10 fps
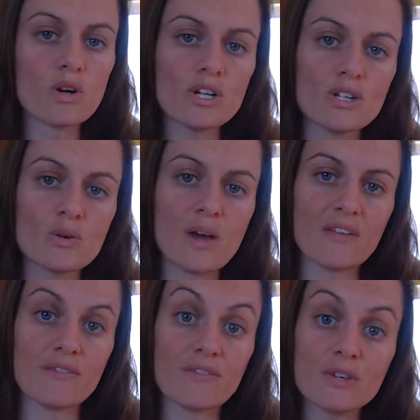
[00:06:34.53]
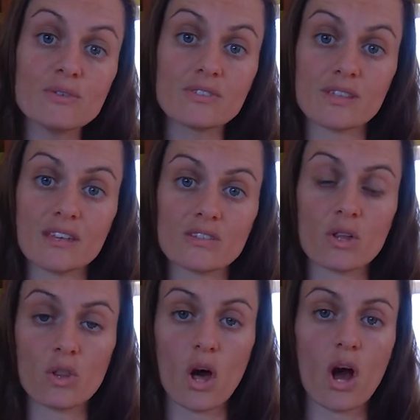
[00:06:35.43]
So the more you
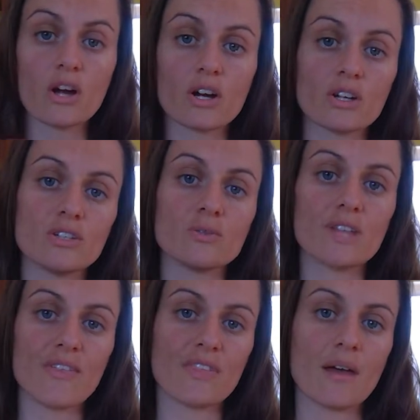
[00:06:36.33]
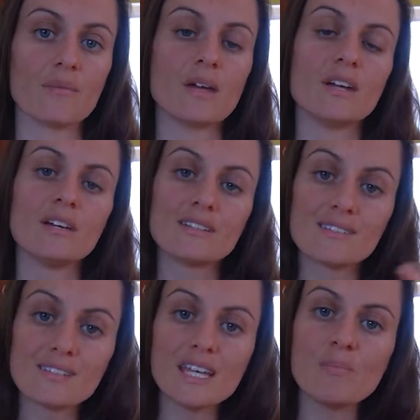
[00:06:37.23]
infuse these, the longer you let
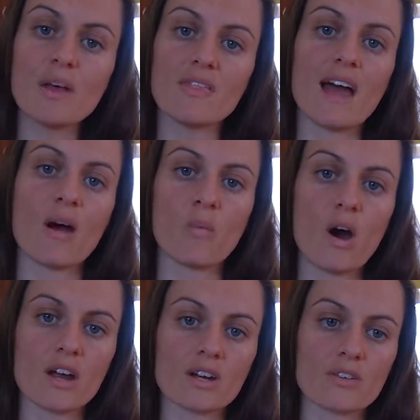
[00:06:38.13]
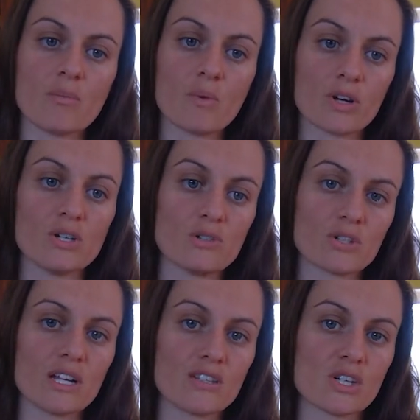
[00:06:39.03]
them steep in that water, the
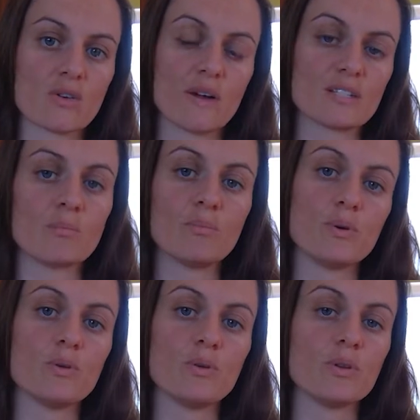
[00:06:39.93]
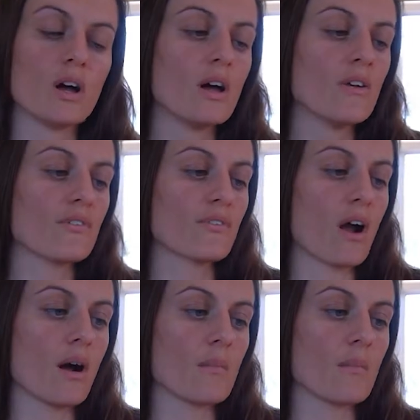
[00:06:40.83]
more nutrients you're going to pull